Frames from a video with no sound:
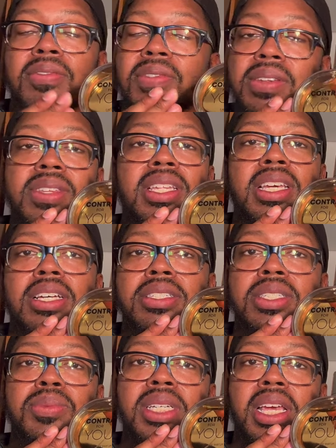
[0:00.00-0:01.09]
$15 and
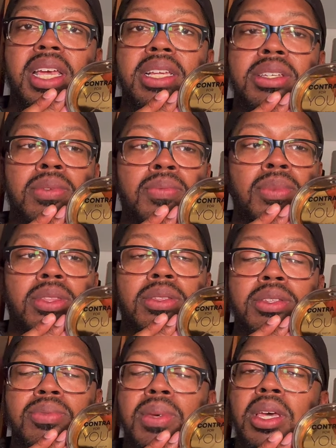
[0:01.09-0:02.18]
some change.
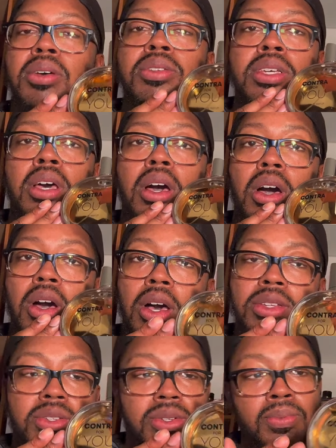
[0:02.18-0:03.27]
Smells
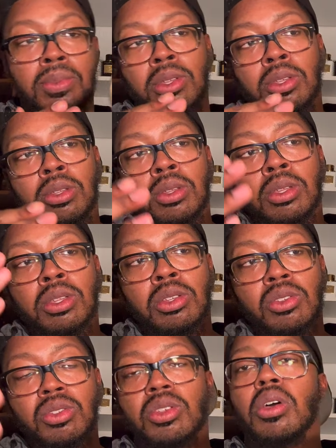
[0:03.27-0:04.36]
awesome.
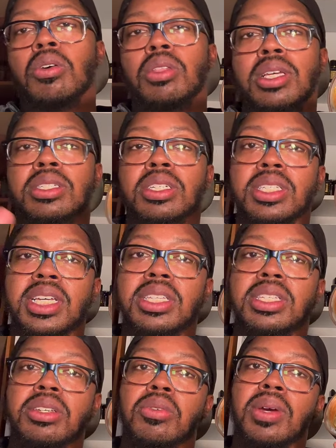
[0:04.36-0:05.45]
So let's just get
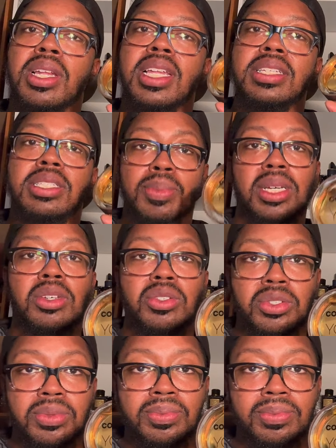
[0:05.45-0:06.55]
into the way that it smells.